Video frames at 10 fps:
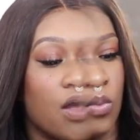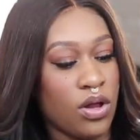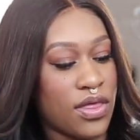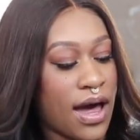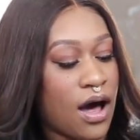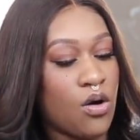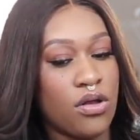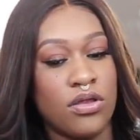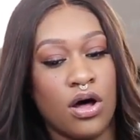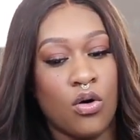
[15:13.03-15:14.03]

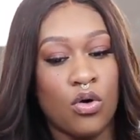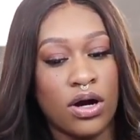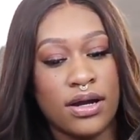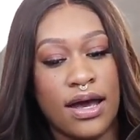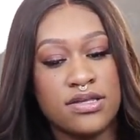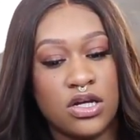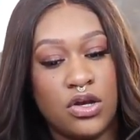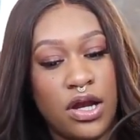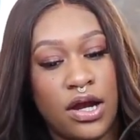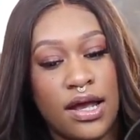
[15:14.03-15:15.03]
Without the organizer
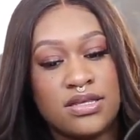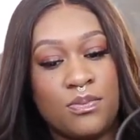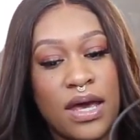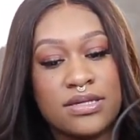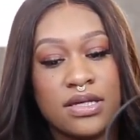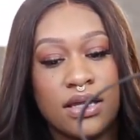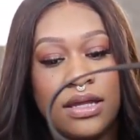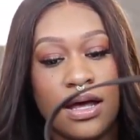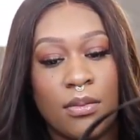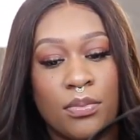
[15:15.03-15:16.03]
in there, it's
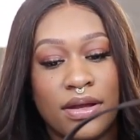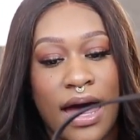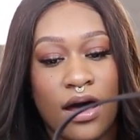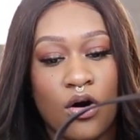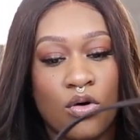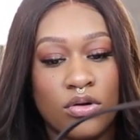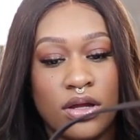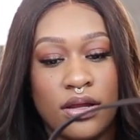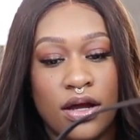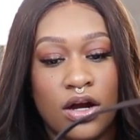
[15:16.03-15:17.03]
basically a black hole
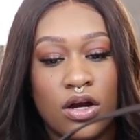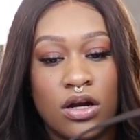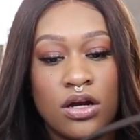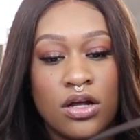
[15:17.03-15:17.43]
in there.